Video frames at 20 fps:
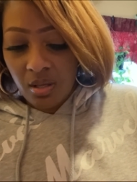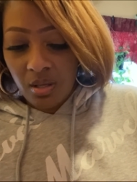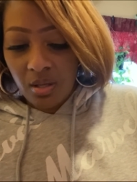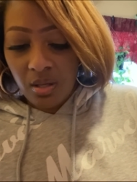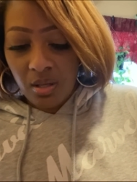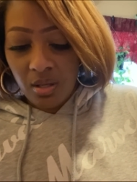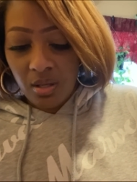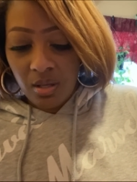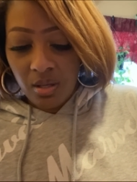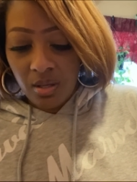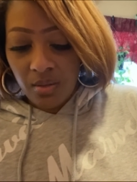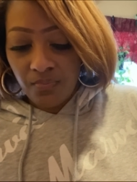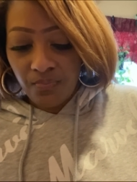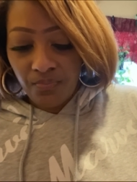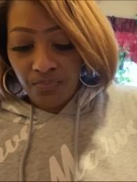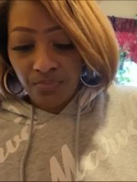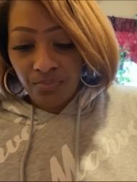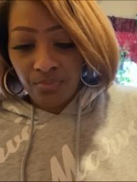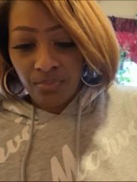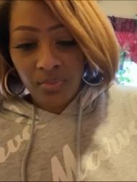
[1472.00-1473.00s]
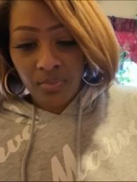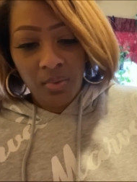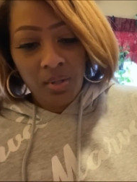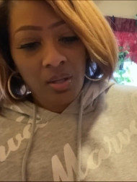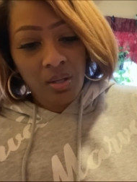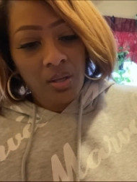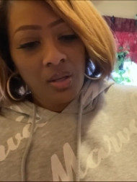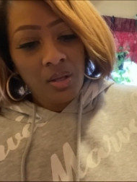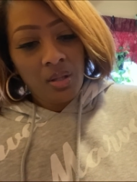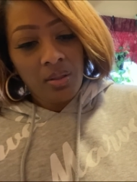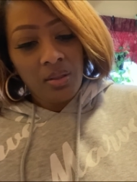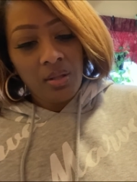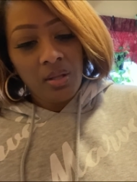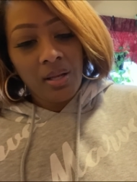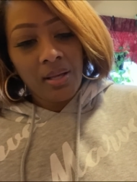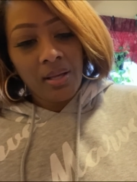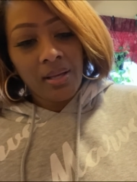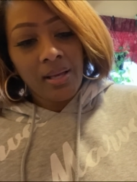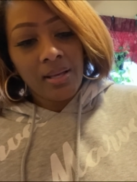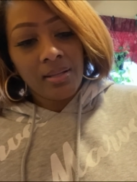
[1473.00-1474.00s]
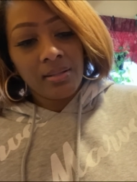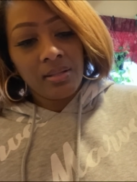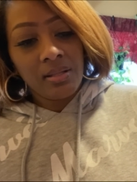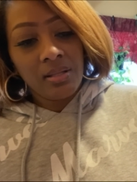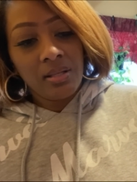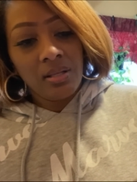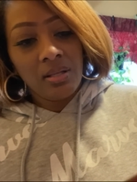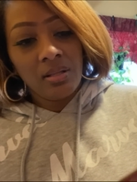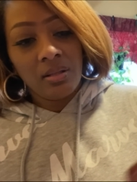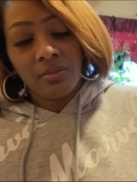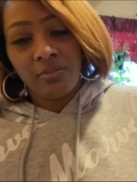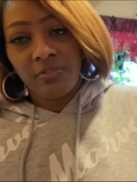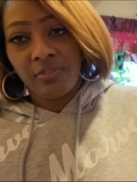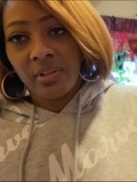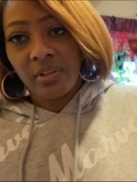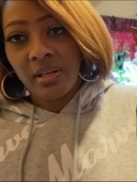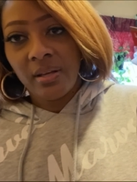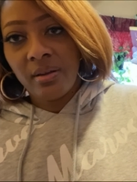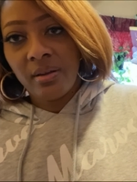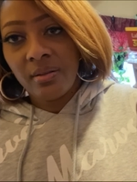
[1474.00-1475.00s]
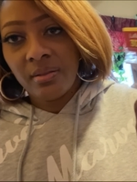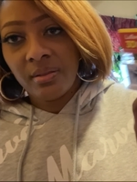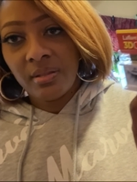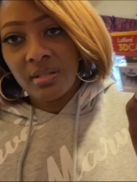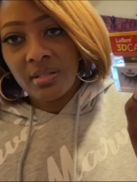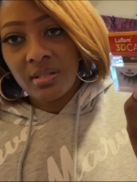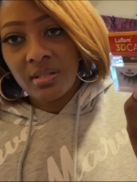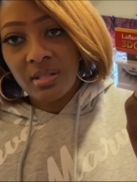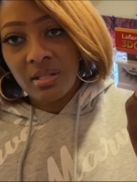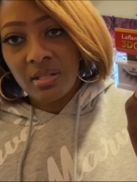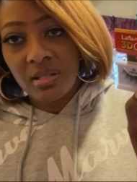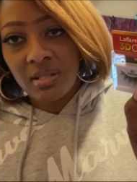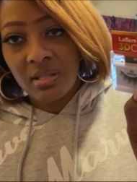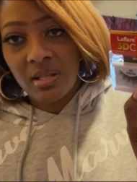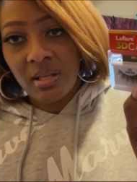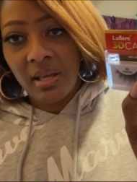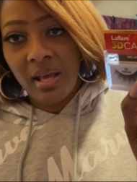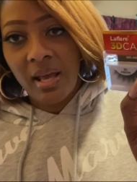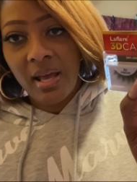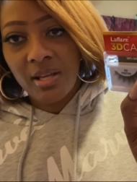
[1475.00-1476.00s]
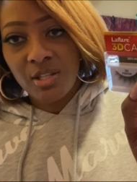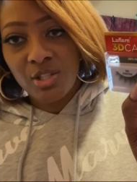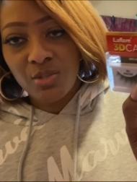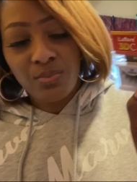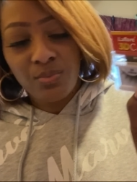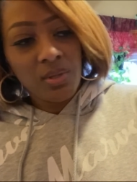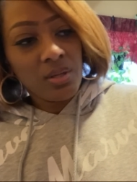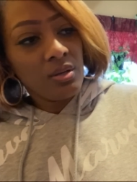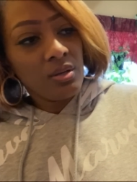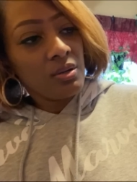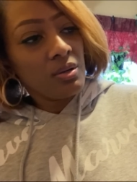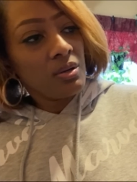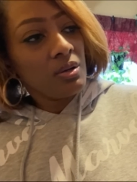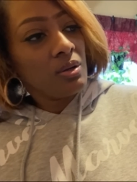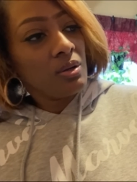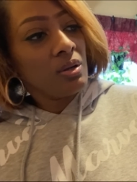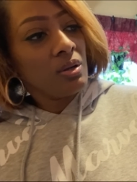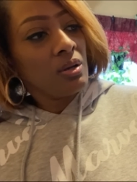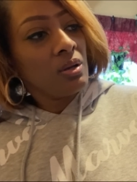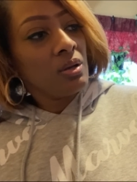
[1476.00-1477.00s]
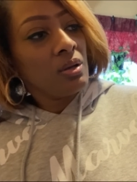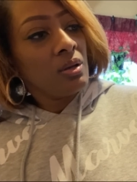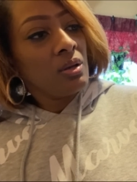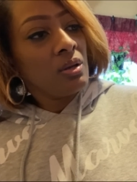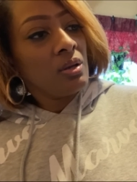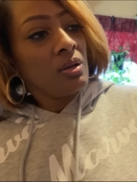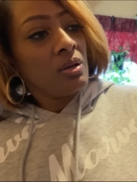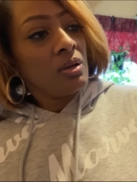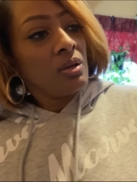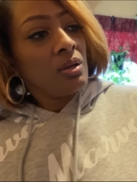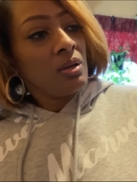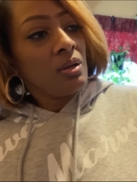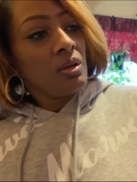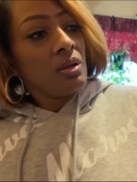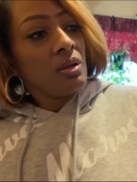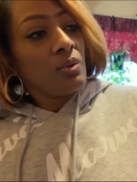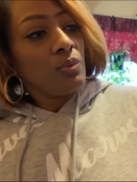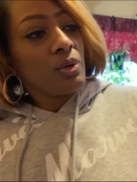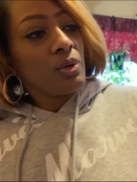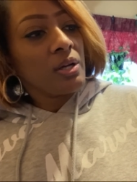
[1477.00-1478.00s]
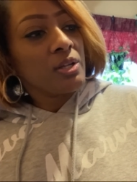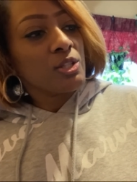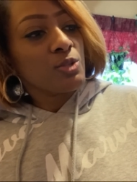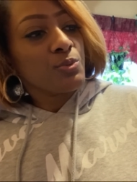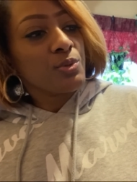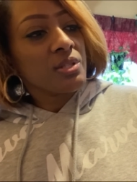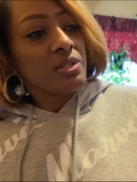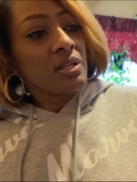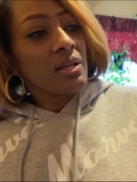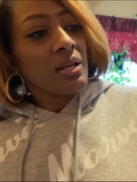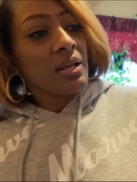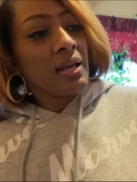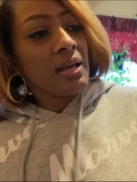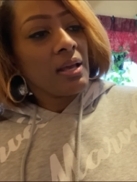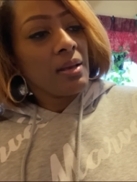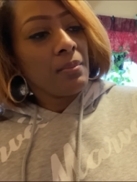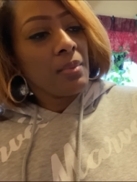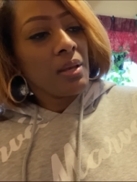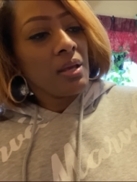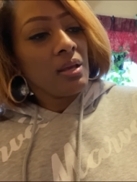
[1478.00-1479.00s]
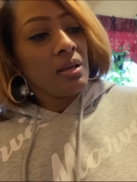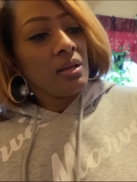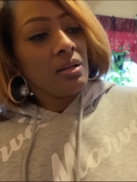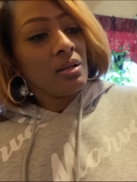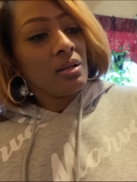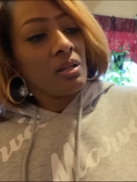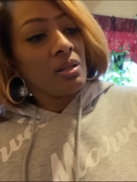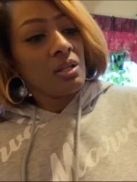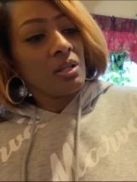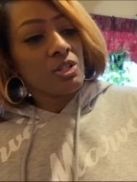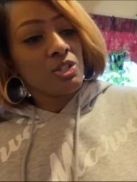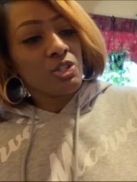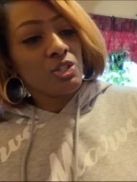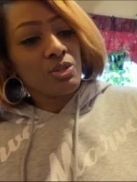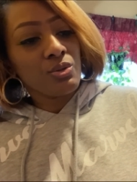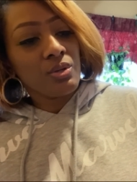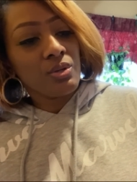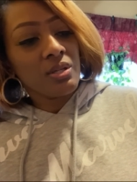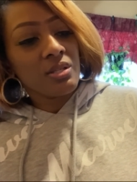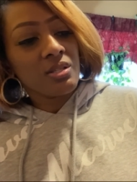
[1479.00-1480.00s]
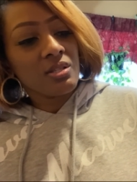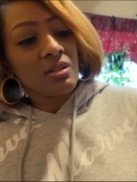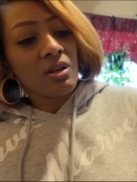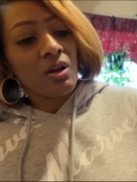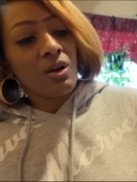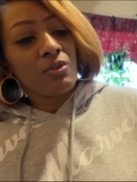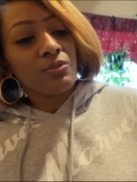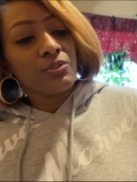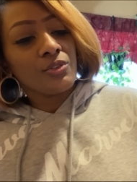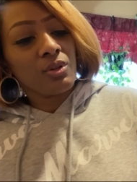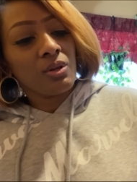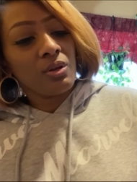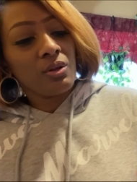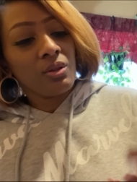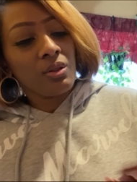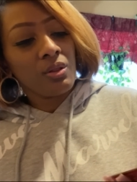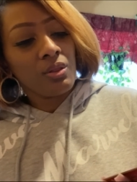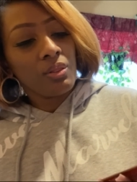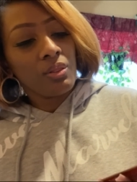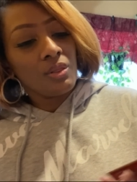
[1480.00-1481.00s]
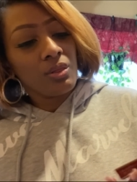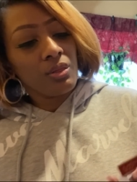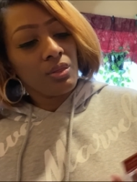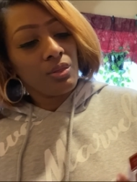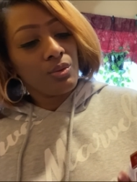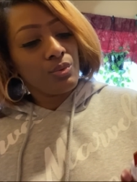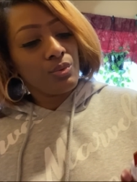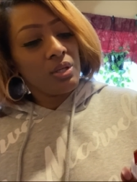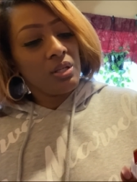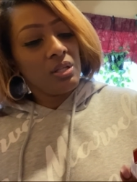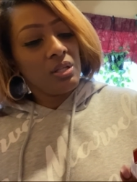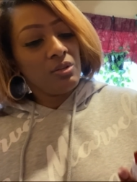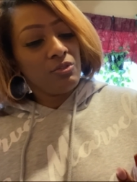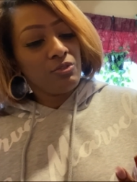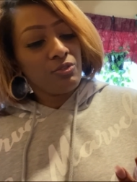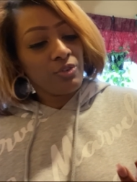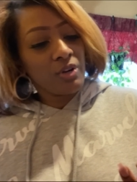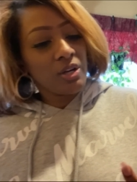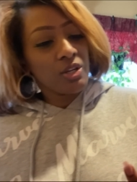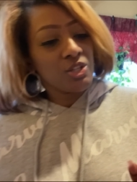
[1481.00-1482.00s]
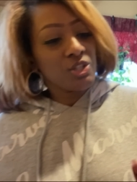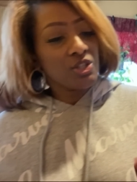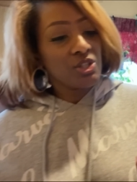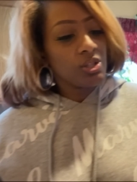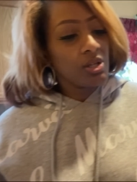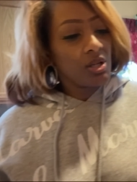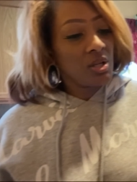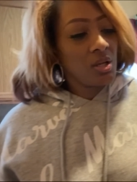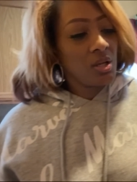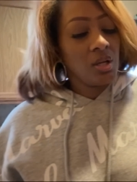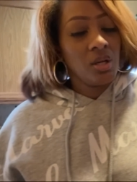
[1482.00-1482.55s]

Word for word: And then I got the LaFleur. This is the cashmere, 100% handmade, luxurious soft, 3D fresh.